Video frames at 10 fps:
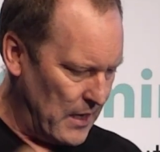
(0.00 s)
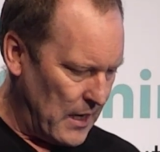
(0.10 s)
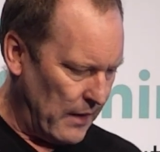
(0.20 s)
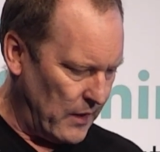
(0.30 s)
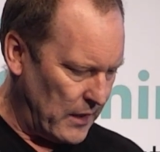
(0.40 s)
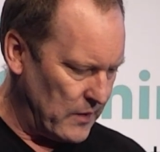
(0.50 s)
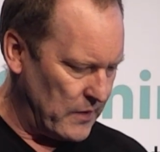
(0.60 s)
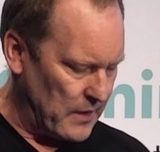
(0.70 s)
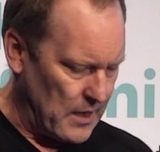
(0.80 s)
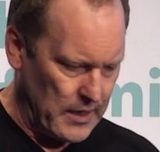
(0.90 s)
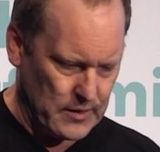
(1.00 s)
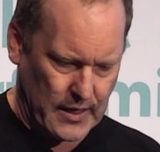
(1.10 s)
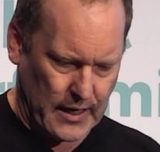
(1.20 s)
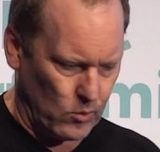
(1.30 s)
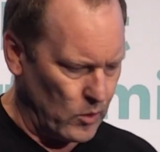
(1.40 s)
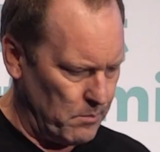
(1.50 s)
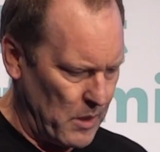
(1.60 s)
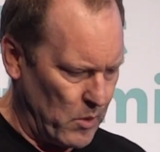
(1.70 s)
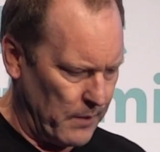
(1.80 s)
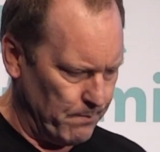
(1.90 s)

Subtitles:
and then it's handled in memory.